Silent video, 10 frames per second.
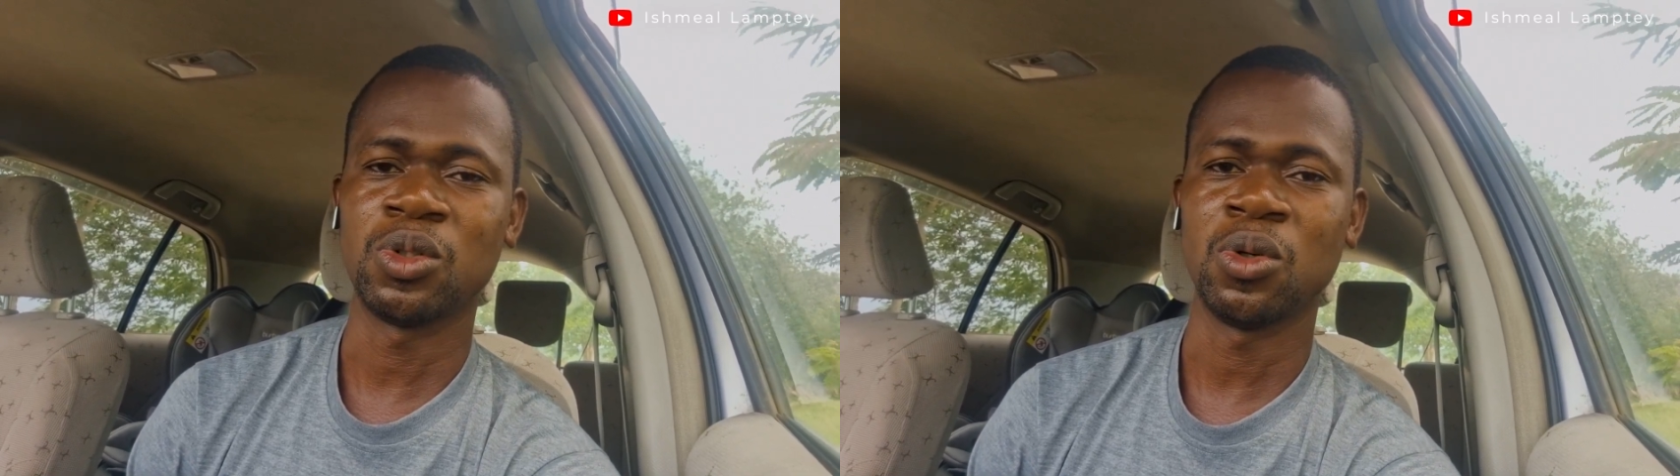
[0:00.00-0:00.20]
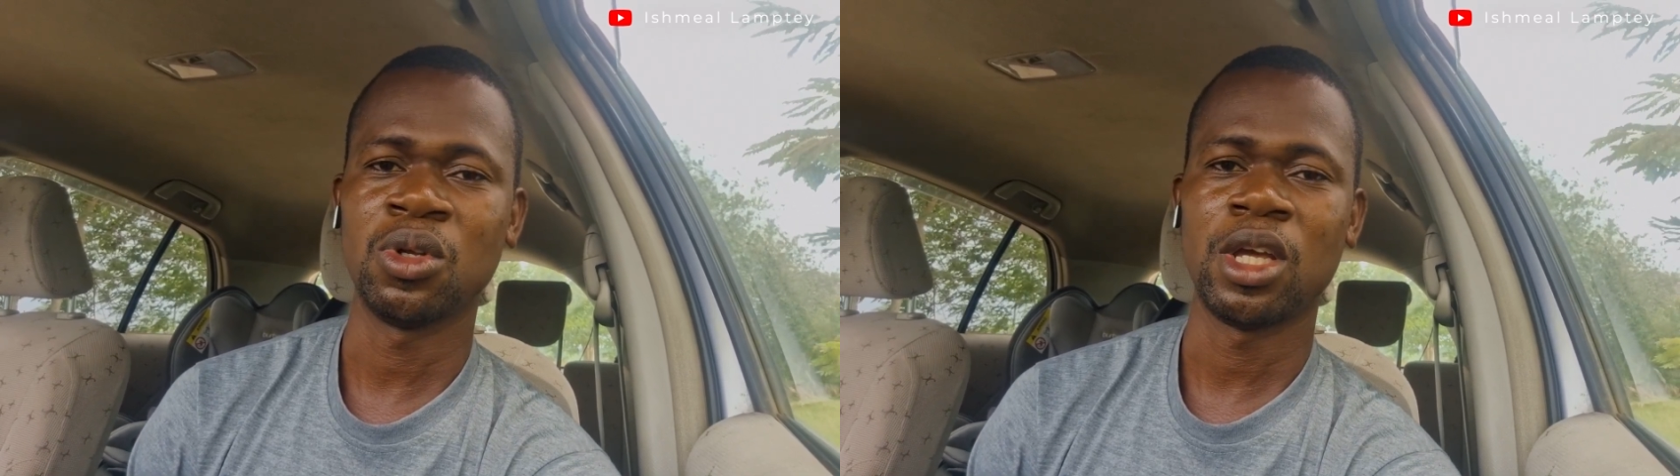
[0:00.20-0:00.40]

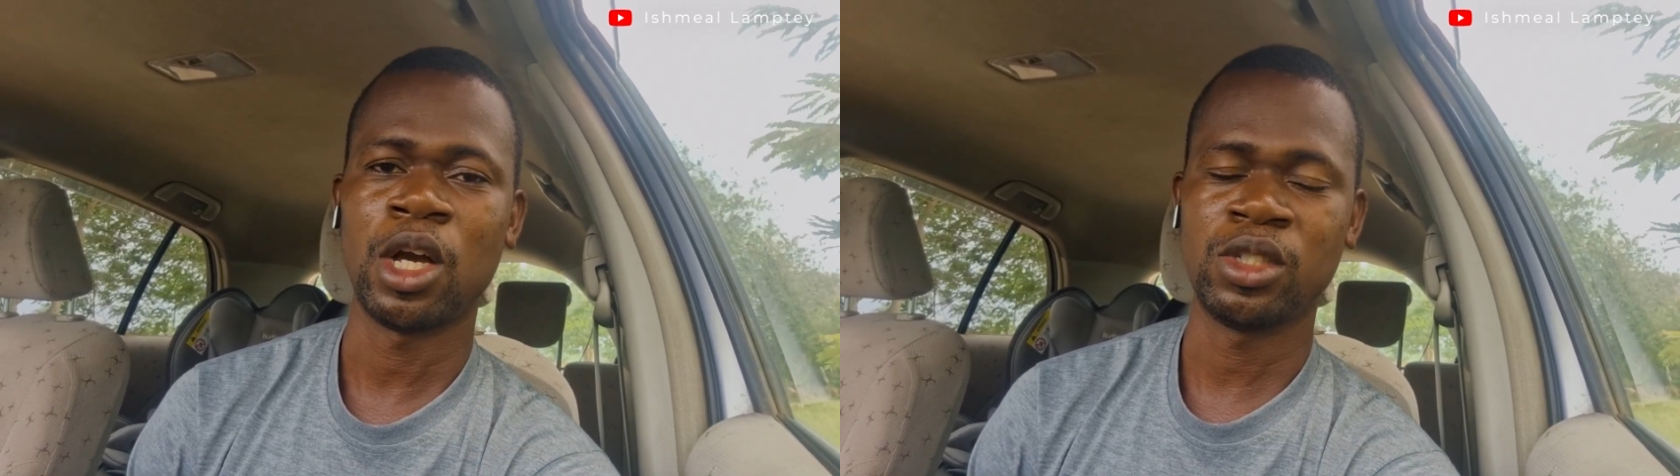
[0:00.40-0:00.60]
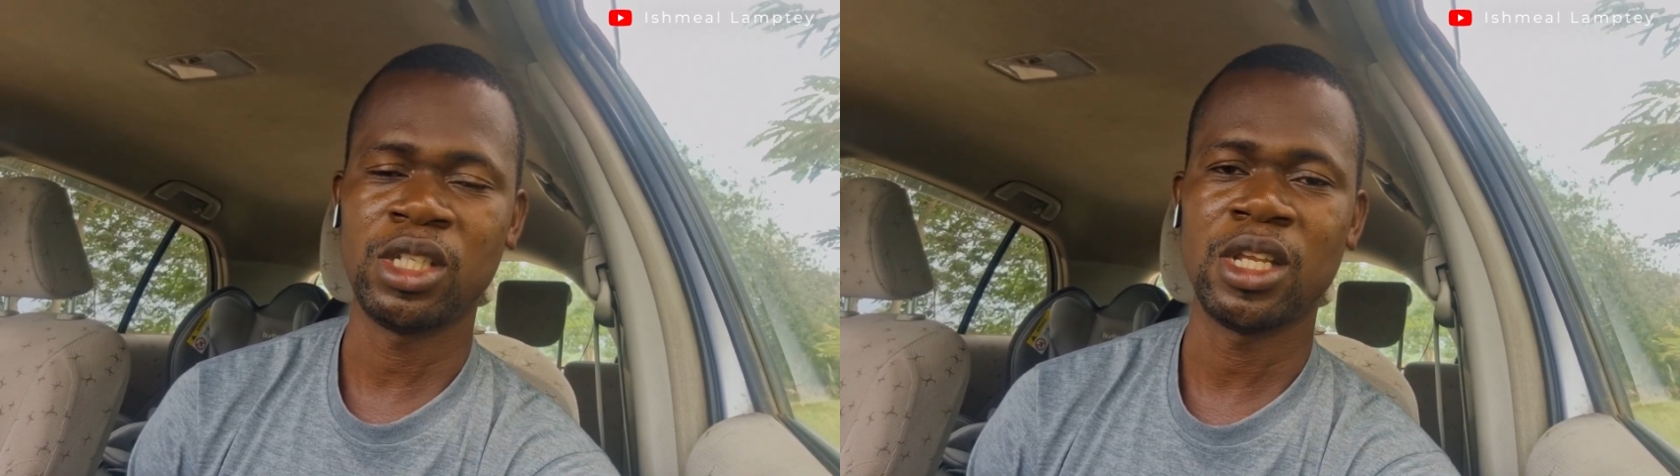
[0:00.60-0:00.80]
So
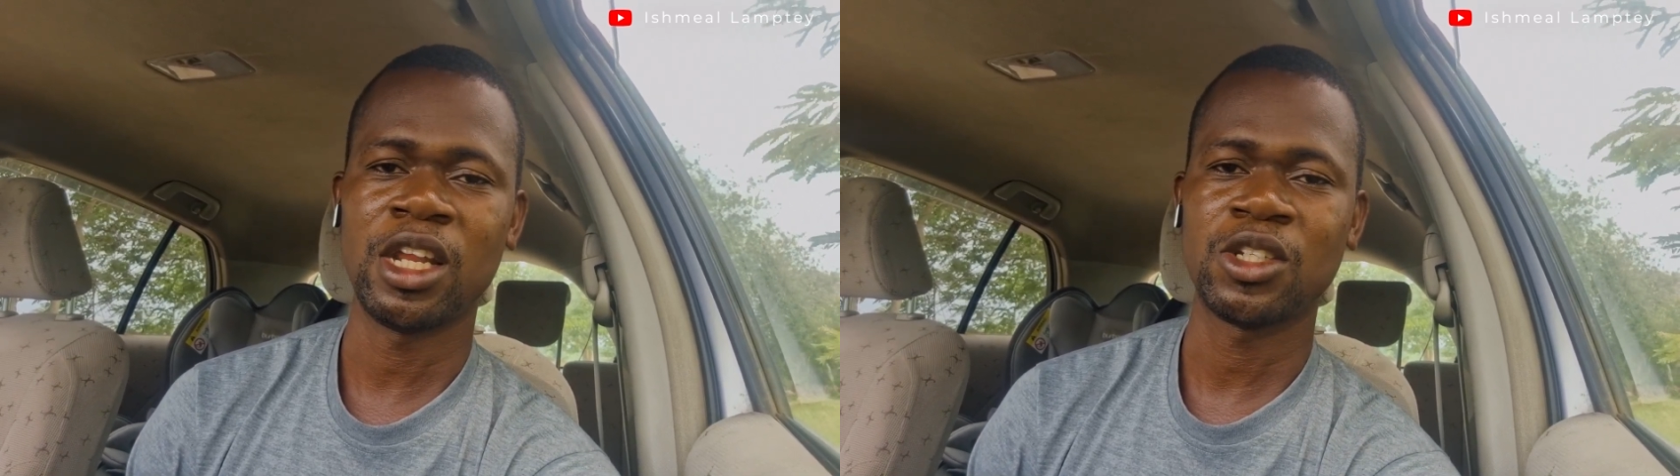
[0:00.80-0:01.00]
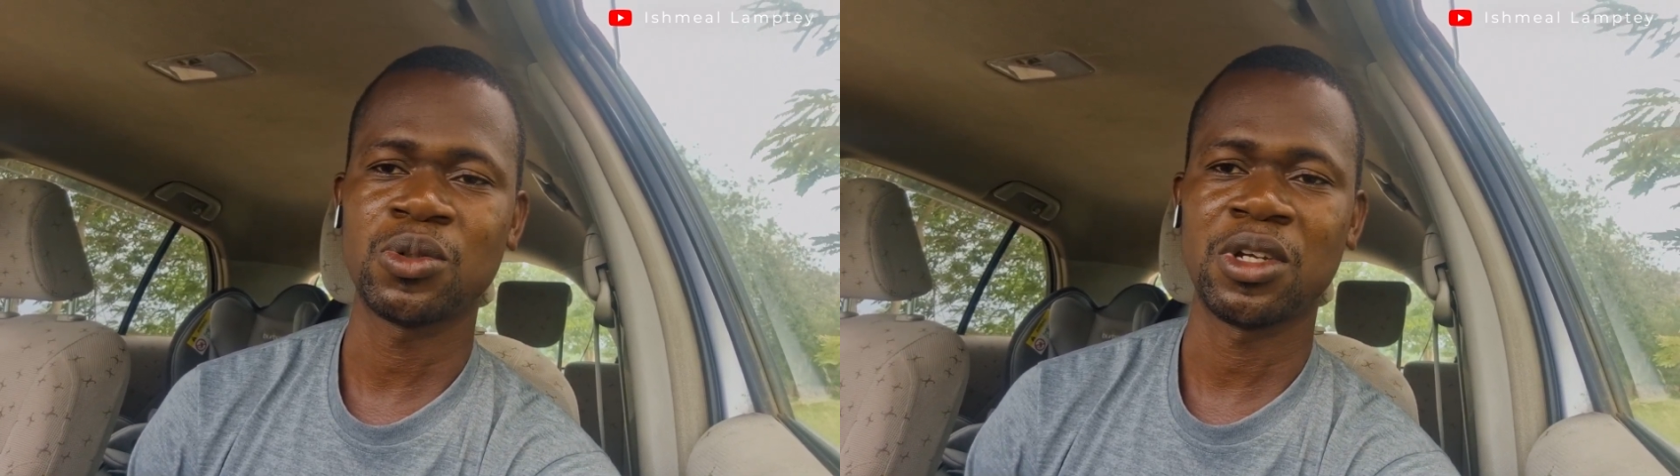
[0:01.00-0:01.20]
I'll see you in the
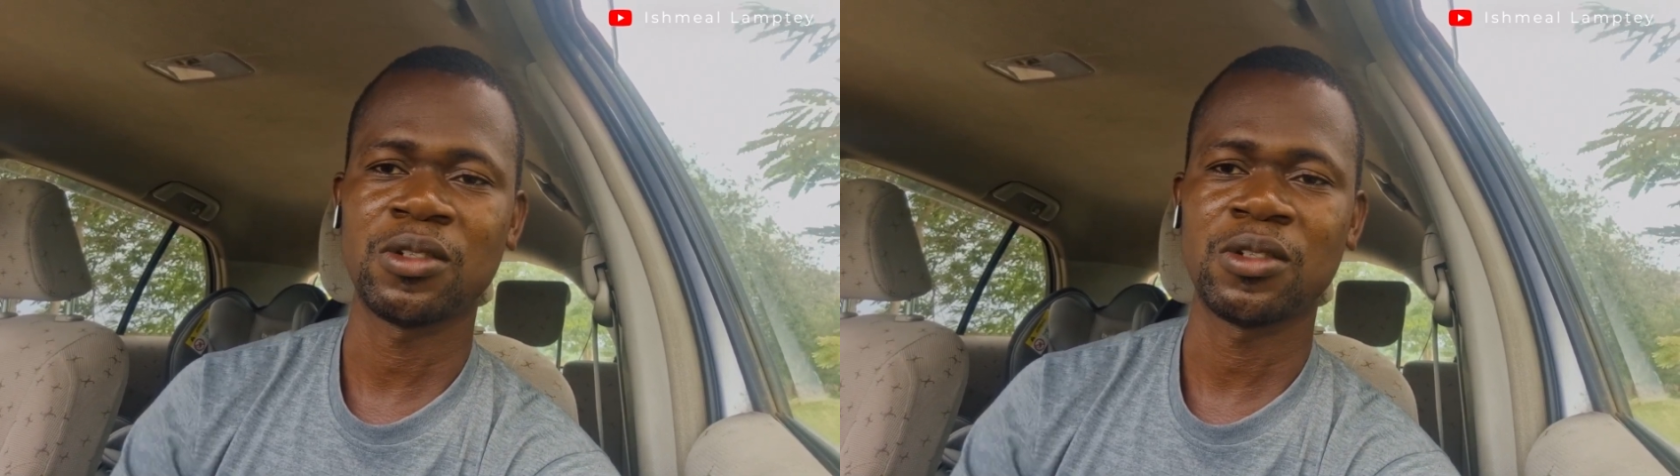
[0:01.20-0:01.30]
next one.